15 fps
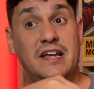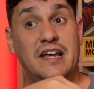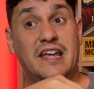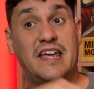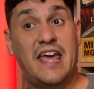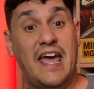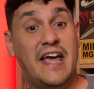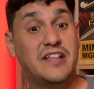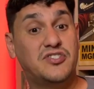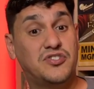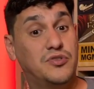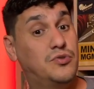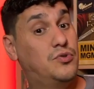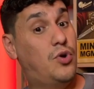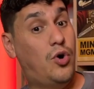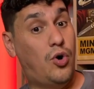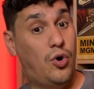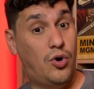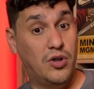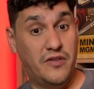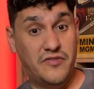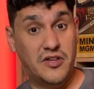cancel
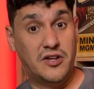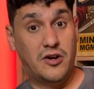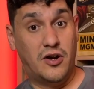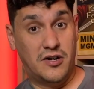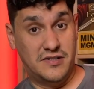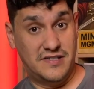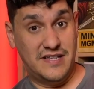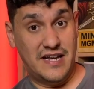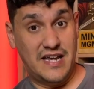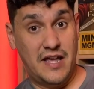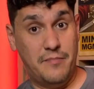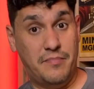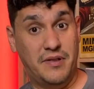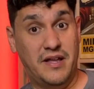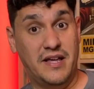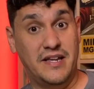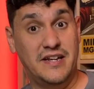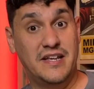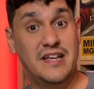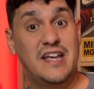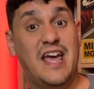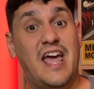all of the cards that get played
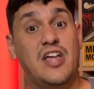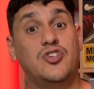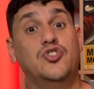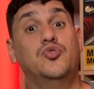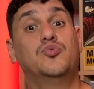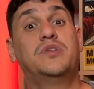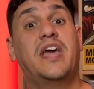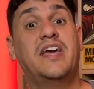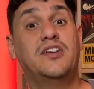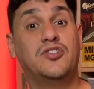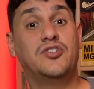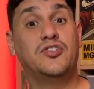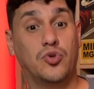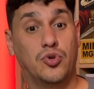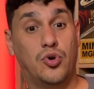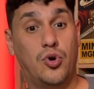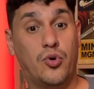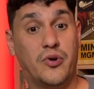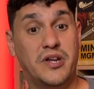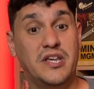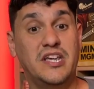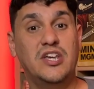and you gain
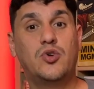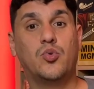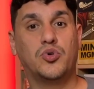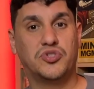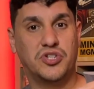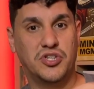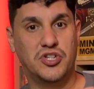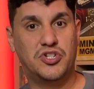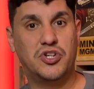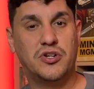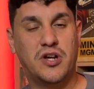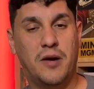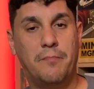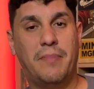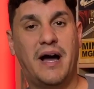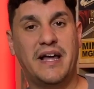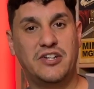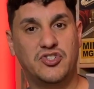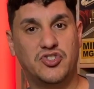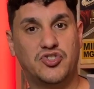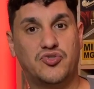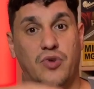glory equal to the combined
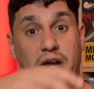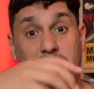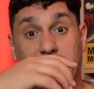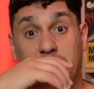strength.